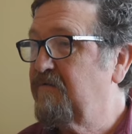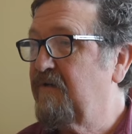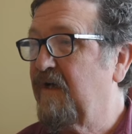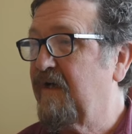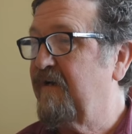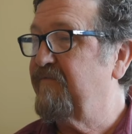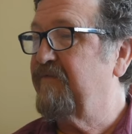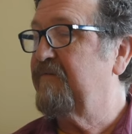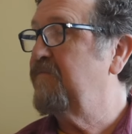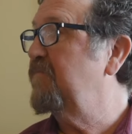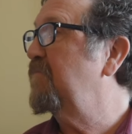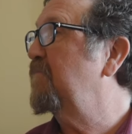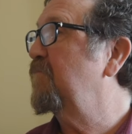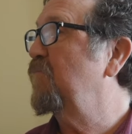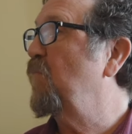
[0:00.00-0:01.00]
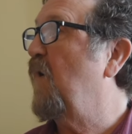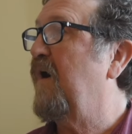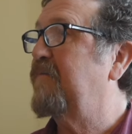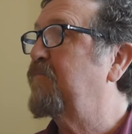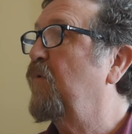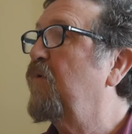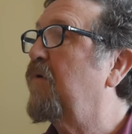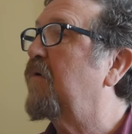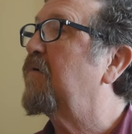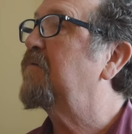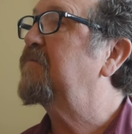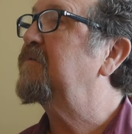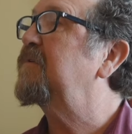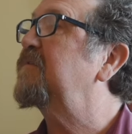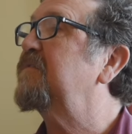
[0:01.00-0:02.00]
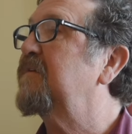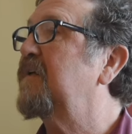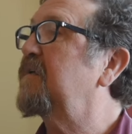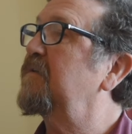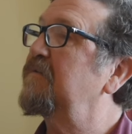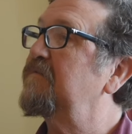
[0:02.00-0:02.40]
not even want more. Just like,